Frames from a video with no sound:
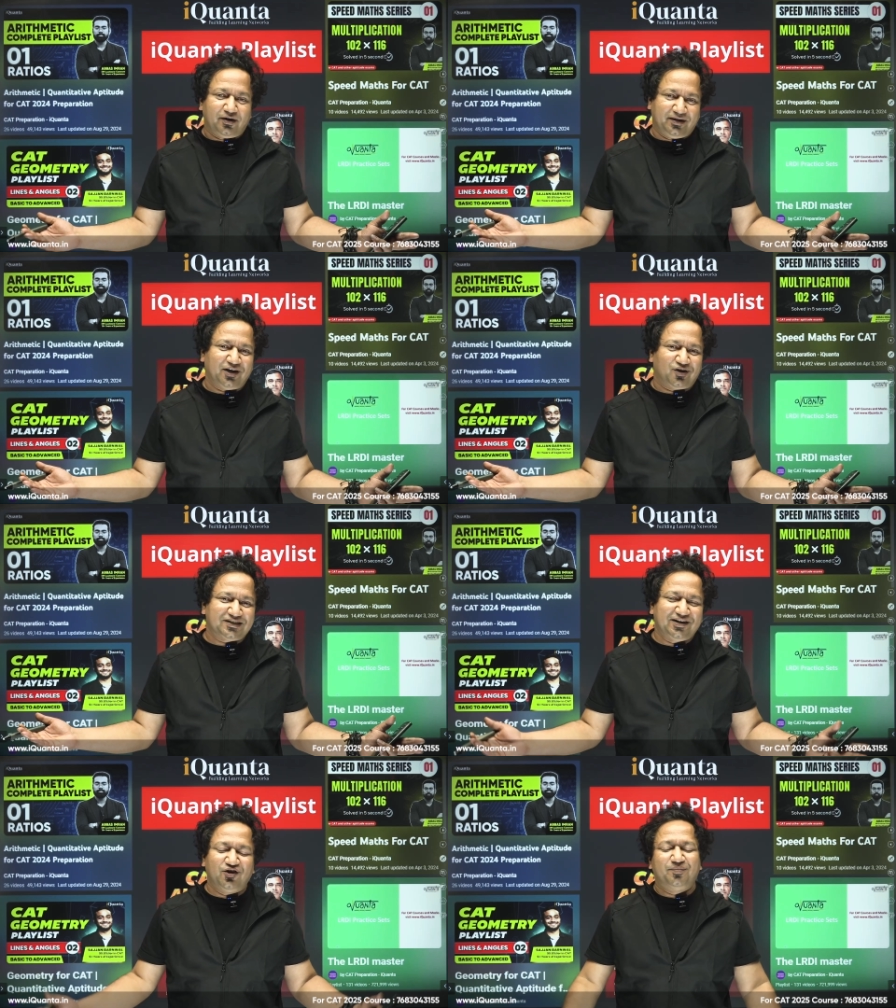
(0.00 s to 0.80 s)
across
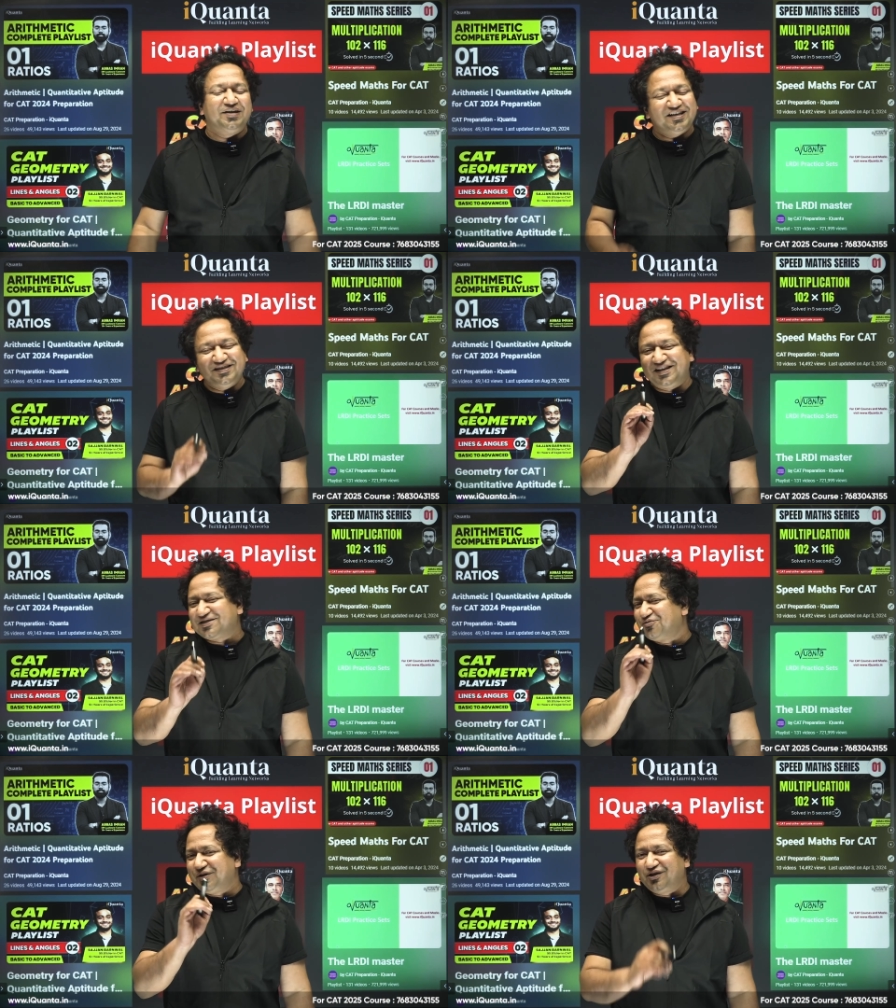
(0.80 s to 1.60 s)
globe,
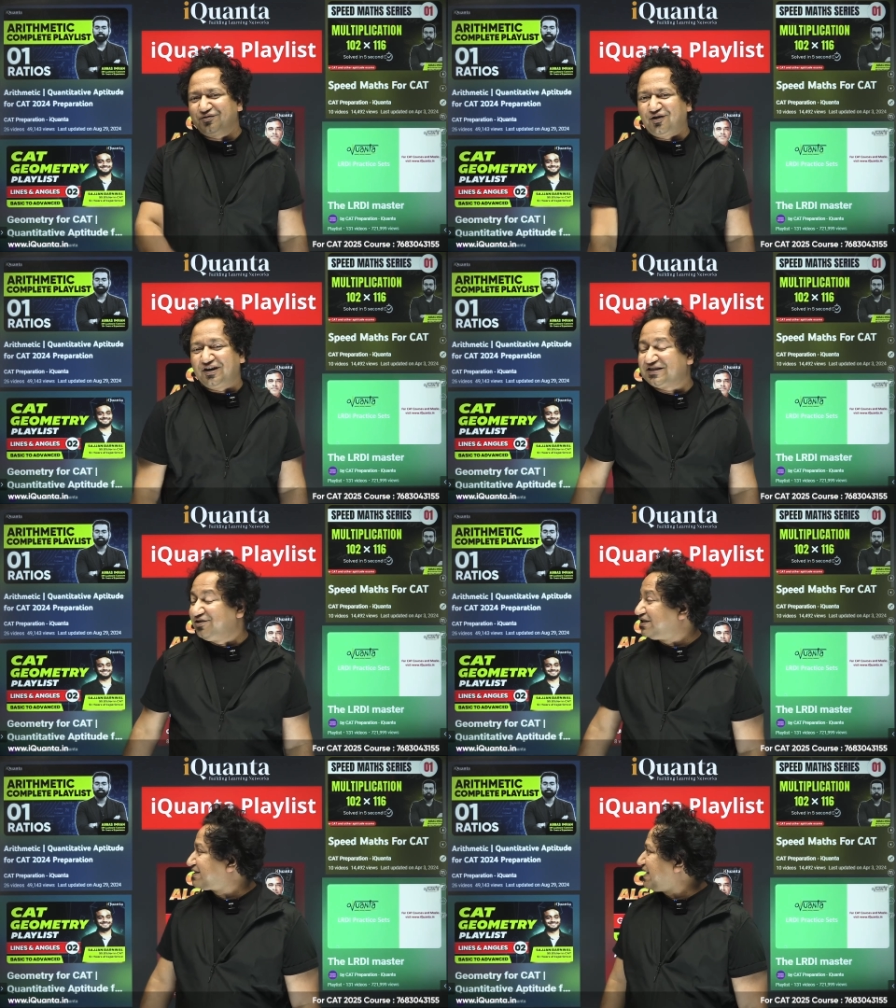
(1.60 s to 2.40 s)
just free of cost. You
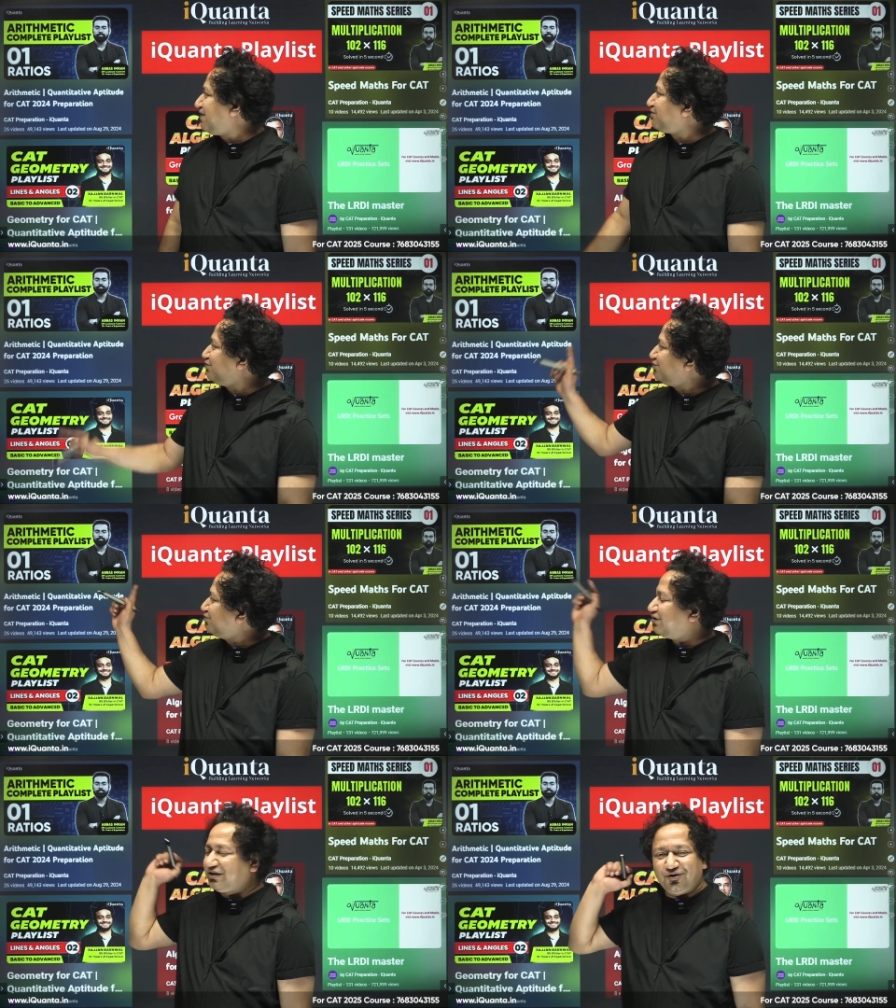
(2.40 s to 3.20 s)
just have
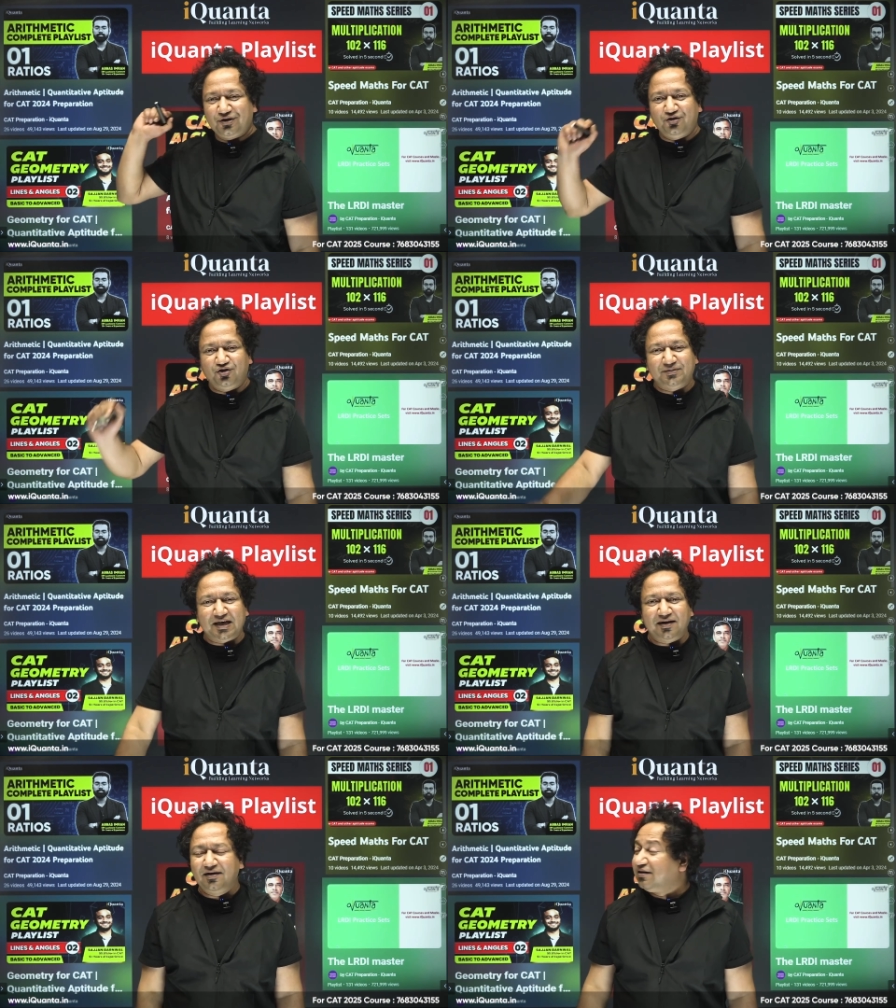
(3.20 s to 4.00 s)
to go to the YouTube
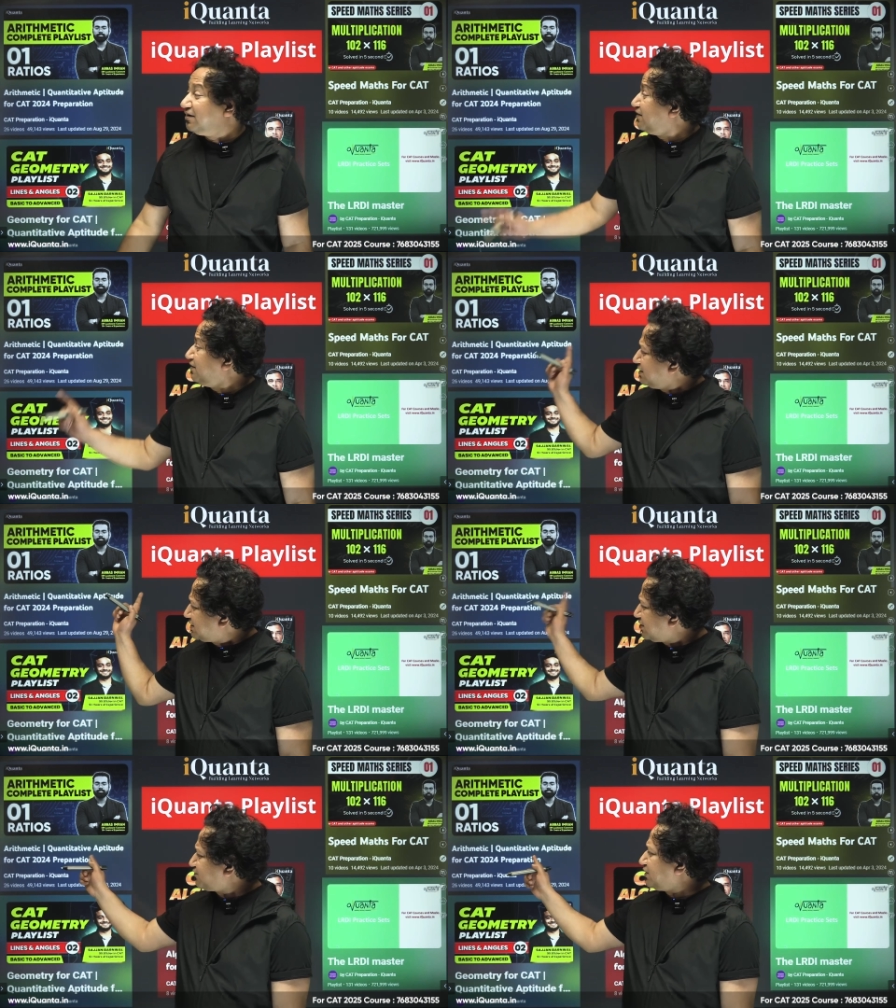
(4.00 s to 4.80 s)
channel,
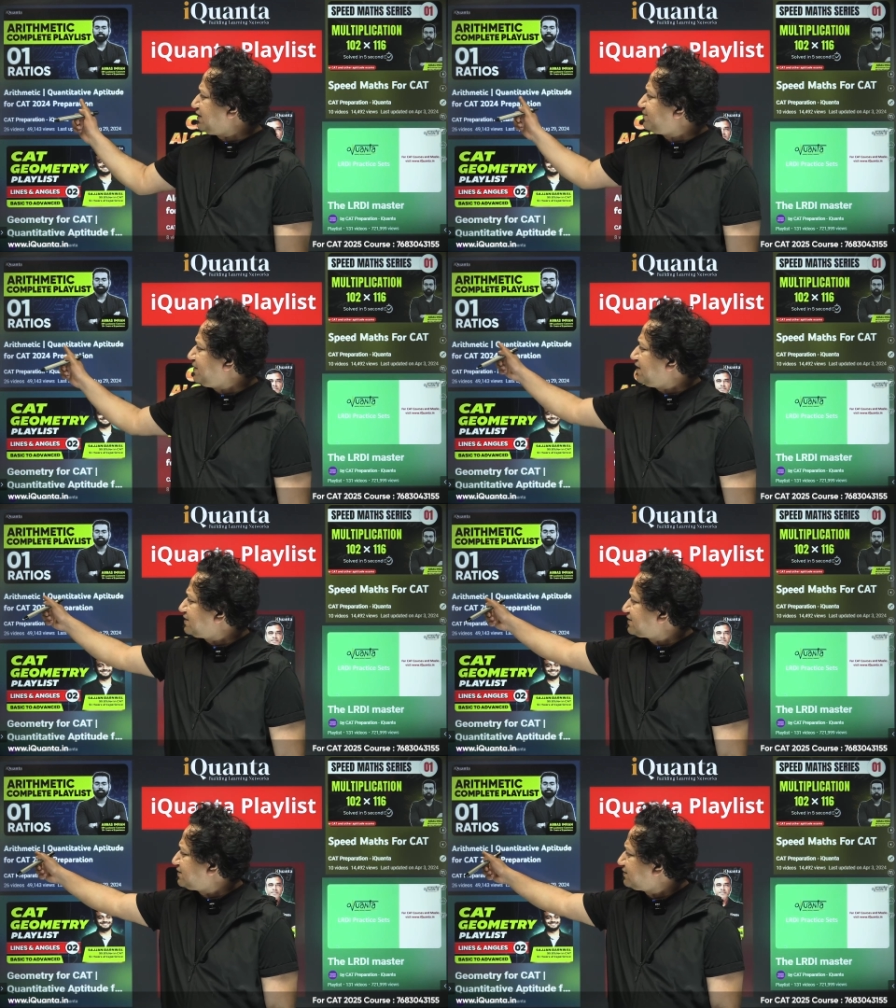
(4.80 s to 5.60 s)
search for these
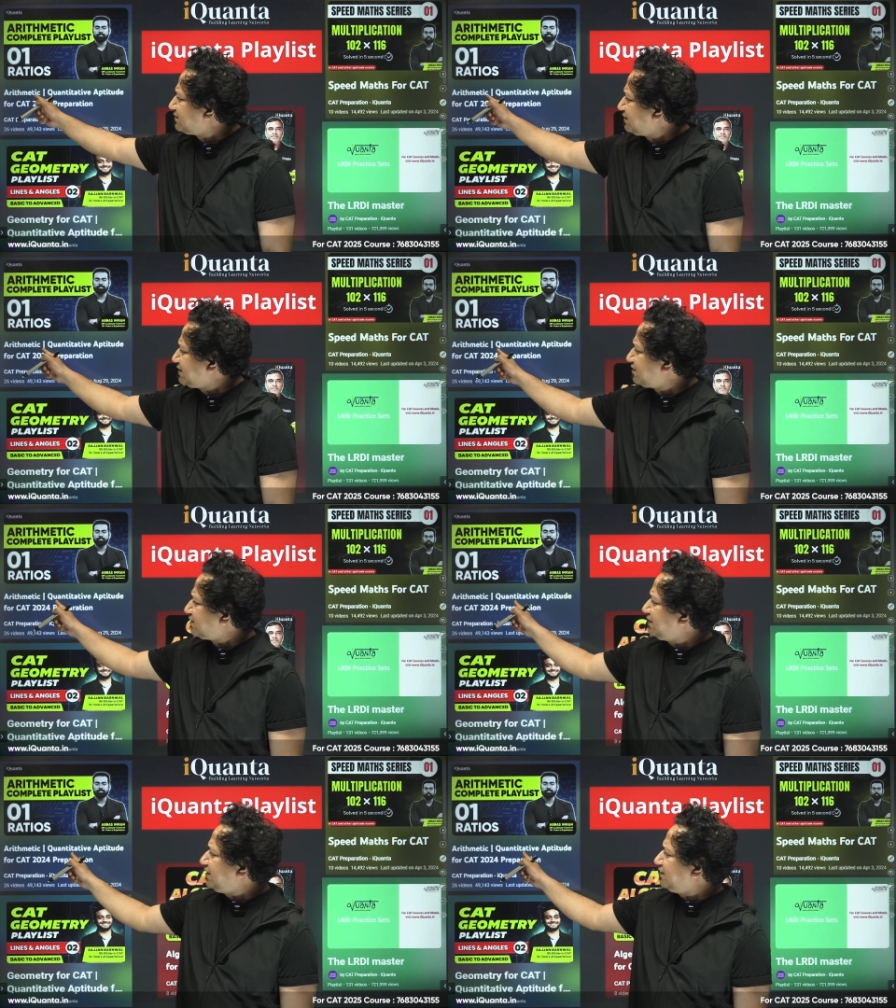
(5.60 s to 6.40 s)
playlists. These are
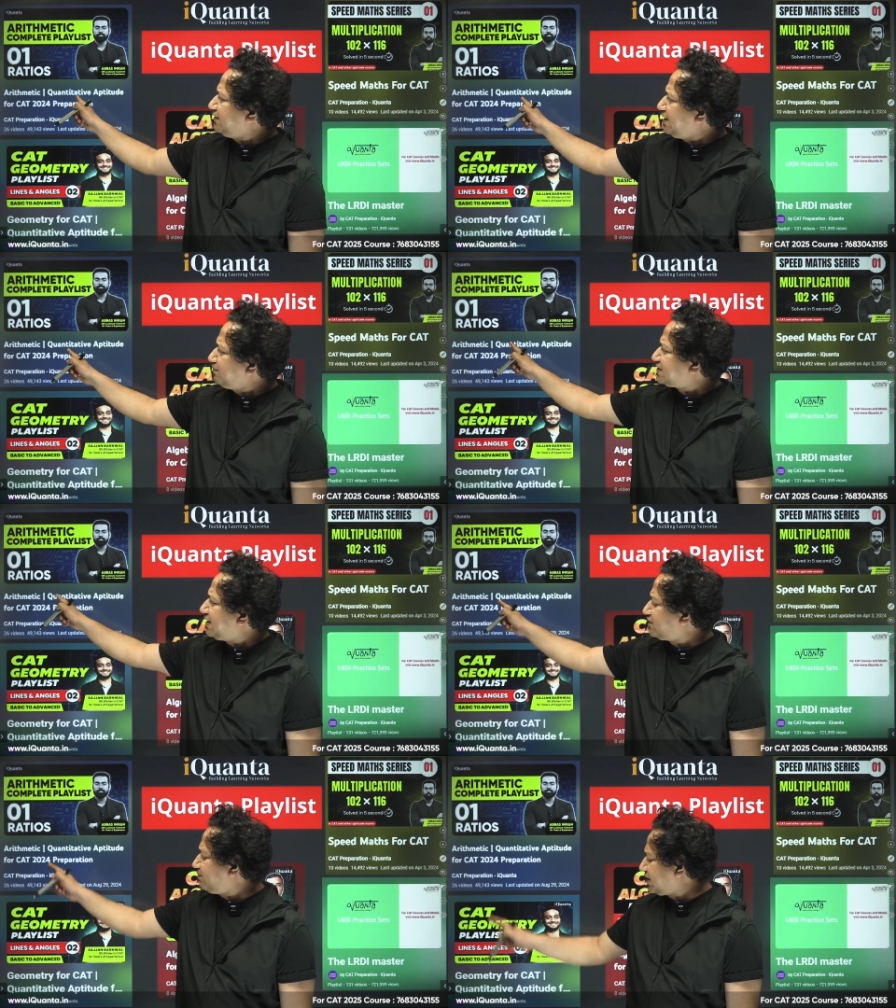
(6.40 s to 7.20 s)
the names,
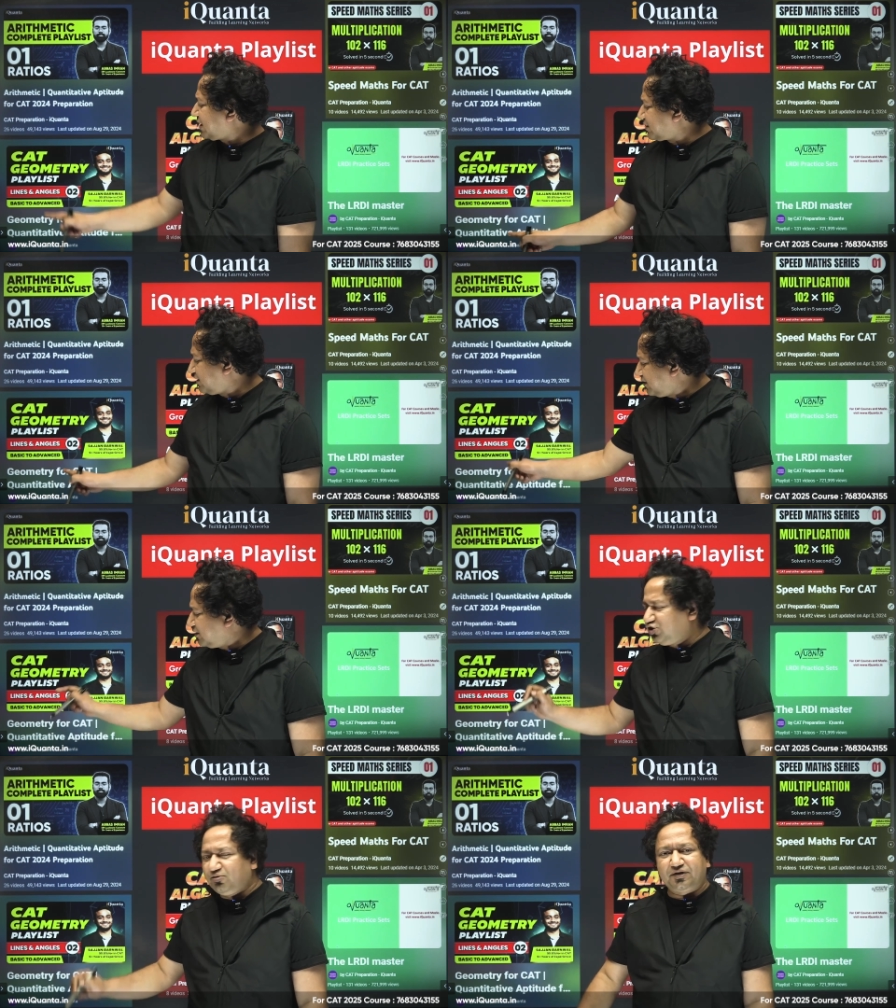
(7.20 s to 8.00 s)
arithmetic,
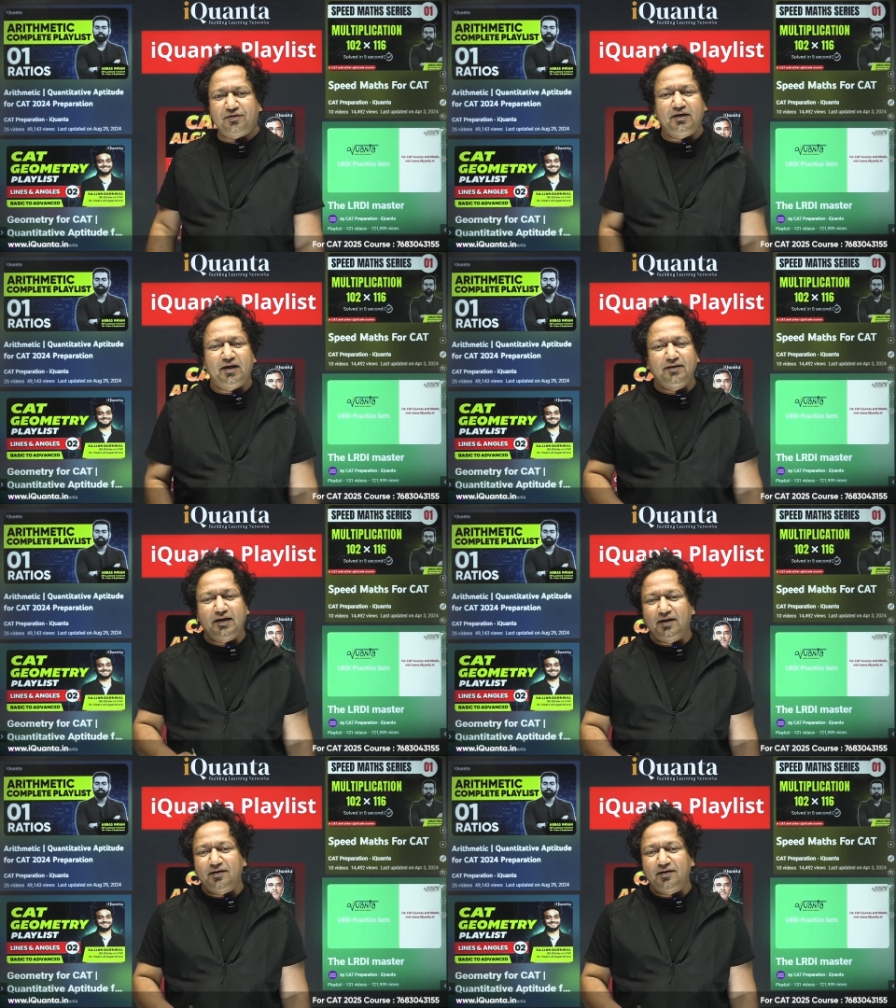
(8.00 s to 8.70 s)
geometry, and then